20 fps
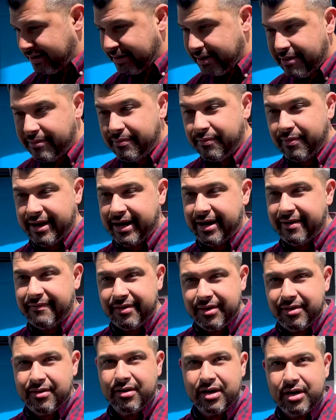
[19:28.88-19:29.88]
know, whenever
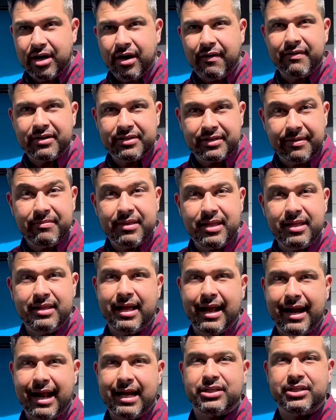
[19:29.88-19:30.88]
you uncover something
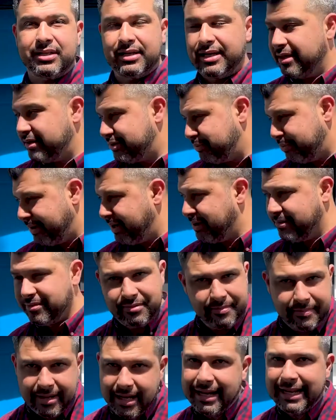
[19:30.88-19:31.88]
that actually looks pretty
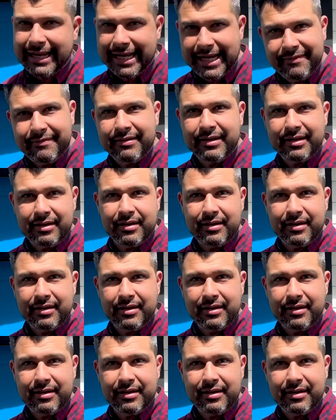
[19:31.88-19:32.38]
cool, man, leave it.